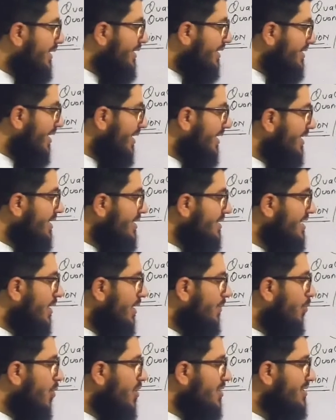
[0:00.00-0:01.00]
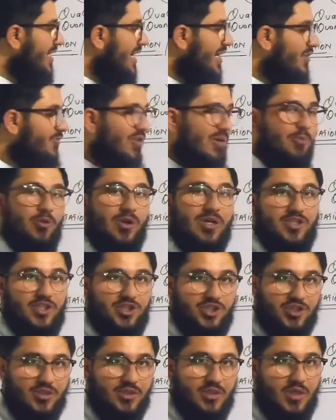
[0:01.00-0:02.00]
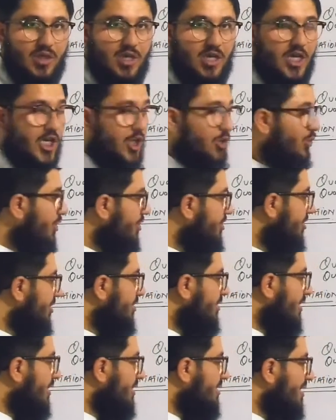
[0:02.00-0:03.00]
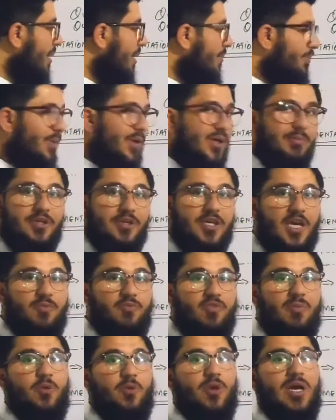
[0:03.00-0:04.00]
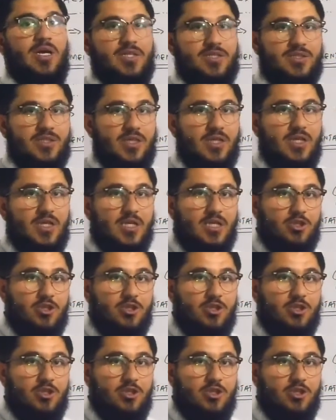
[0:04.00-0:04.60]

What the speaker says: and the second step was that vaporization, in which the sample became vaporized.